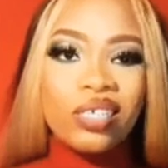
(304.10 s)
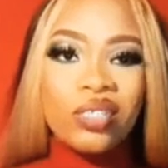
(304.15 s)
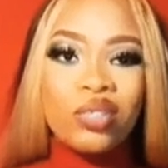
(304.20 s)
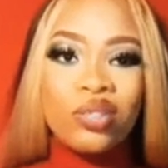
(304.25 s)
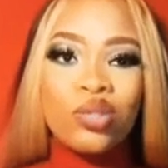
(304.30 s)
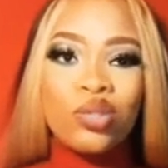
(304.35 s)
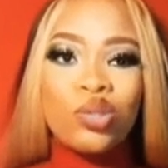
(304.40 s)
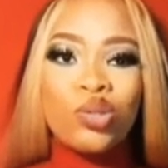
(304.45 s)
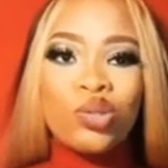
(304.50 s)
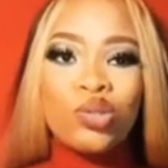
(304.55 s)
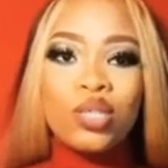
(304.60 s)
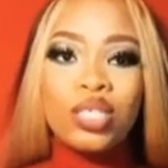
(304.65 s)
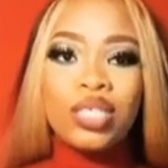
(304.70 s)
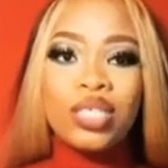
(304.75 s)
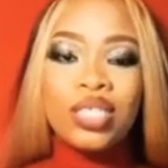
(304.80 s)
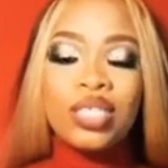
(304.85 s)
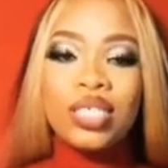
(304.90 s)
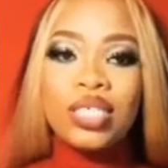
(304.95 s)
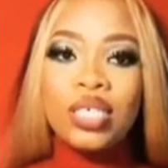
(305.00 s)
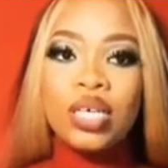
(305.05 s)
in
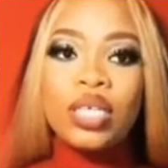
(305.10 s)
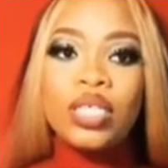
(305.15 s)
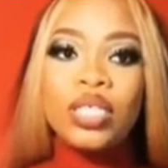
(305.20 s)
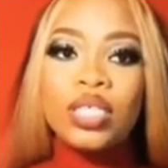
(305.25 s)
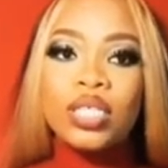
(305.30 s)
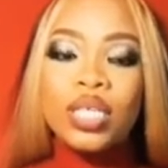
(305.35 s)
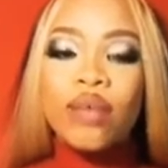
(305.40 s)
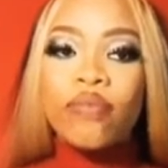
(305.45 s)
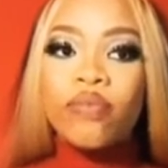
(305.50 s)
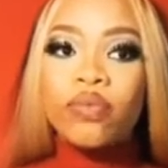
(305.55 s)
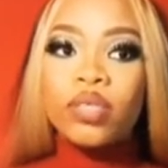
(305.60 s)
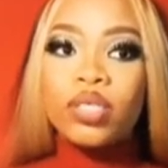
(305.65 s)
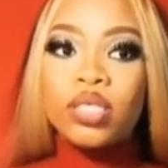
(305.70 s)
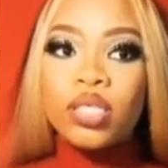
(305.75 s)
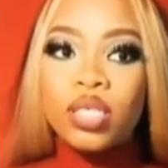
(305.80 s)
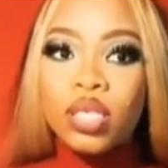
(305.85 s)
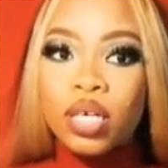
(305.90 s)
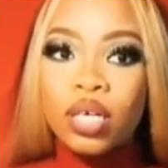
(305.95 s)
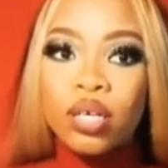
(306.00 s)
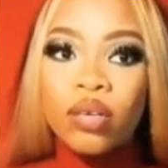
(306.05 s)

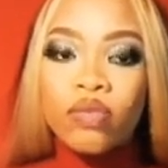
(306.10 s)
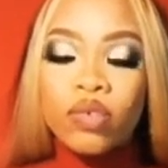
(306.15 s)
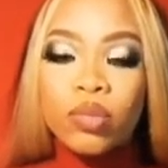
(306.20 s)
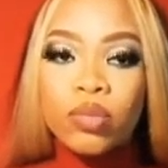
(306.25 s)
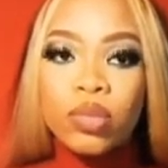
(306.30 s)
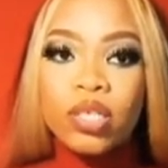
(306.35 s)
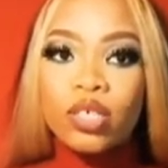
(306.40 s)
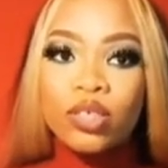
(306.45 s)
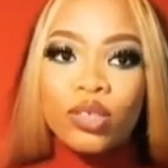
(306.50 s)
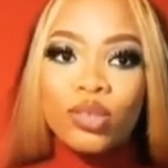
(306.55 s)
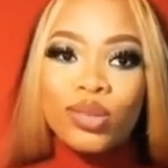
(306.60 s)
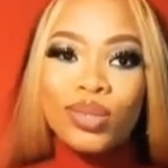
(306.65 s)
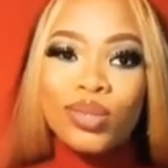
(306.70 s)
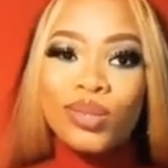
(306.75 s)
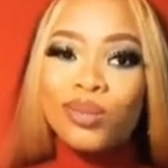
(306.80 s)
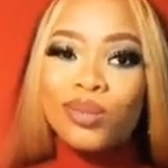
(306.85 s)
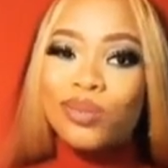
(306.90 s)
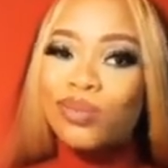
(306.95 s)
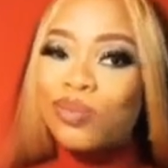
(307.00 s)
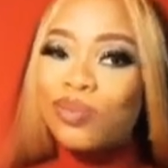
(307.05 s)
2017 from secondary
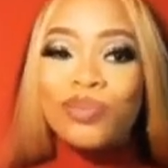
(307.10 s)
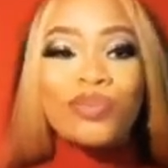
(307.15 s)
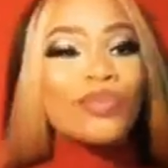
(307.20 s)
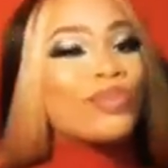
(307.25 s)
school.